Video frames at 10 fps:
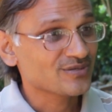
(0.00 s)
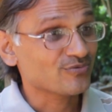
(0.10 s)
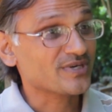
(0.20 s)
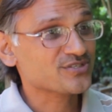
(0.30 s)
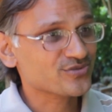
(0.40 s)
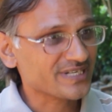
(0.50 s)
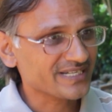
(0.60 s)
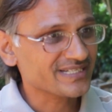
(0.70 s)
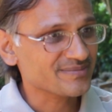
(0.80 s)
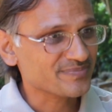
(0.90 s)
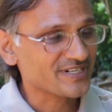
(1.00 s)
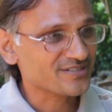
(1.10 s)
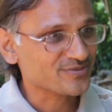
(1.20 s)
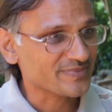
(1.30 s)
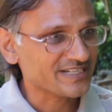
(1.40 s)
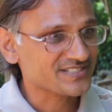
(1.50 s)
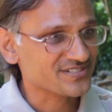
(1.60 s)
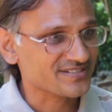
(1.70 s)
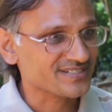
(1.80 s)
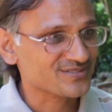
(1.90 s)
What should I impart to my
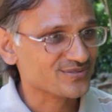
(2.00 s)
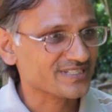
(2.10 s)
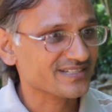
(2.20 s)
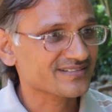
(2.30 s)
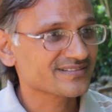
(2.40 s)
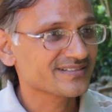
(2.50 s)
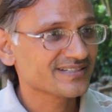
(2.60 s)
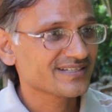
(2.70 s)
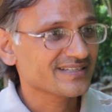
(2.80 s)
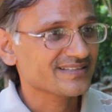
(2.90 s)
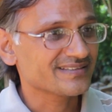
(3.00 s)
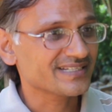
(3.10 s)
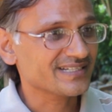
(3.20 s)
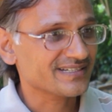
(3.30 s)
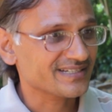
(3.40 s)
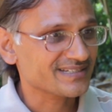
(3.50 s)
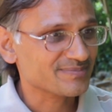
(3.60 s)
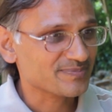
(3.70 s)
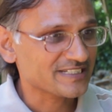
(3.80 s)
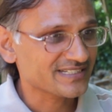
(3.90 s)
children so that they end
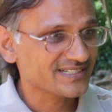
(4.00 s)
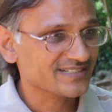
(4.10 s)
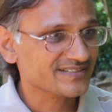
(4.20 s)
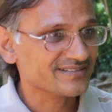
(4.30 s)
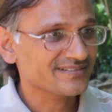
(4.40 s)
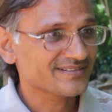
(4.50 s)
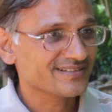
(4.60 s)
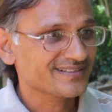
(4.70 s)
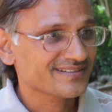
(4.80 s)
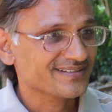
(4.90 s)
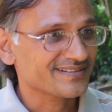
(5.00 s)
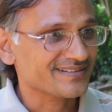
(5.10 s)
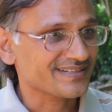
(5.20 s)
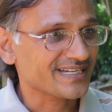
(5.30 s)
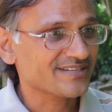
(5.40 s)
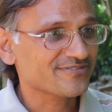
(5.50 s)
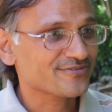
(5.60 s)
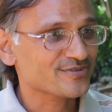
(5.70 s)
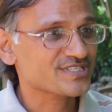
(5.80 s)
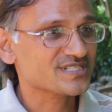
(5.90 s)
up leading a
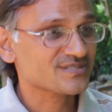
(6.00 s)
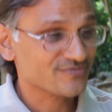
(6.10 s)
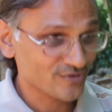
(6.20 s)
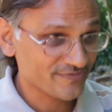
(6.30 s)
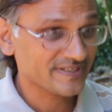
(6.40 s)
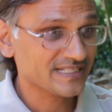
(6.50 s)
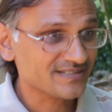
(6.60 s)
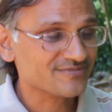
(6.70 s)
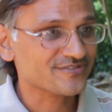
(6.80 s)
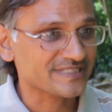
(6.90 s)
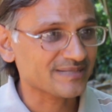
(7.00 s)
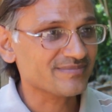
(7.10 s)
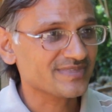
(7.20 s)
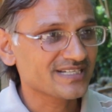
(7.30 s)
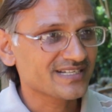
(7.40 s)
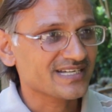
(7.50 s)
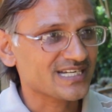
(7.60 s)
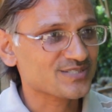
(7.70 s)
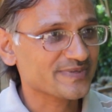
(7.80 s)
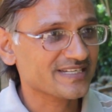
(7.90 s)
life which is fulfilling for them,
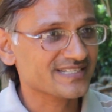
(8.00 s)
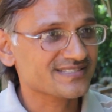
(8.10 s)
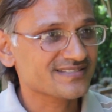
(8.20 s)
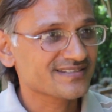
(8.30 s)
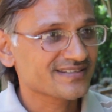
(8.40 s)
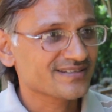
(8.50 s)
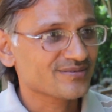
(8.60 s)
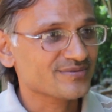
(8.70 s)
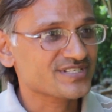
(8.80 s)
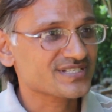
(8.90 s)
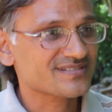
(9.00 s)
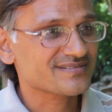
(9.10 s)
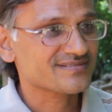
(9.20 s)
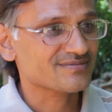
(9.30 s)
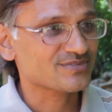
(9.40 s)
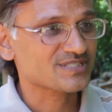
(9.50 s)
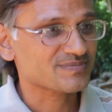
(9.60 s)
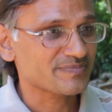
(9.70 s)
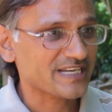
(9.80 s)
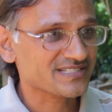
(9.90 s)
as well as which
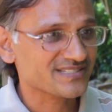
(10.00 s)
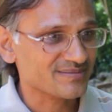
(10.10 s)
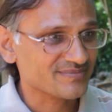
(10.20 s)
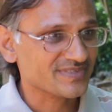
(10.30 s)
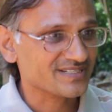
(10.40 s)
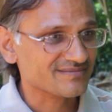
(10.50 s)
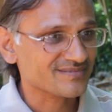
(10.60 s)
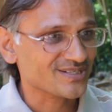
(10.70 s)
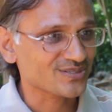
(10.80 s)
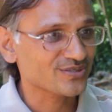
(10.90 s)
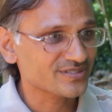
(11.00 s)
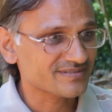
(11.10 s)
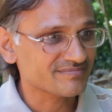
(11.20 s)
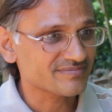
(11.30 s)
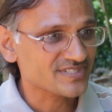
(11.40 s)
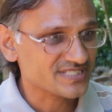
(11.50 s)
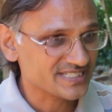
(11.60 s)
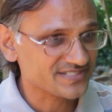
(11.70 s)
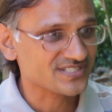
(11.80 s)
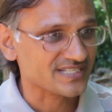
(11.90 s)
makes them a good
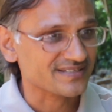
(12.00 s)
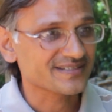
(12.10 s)
citizen.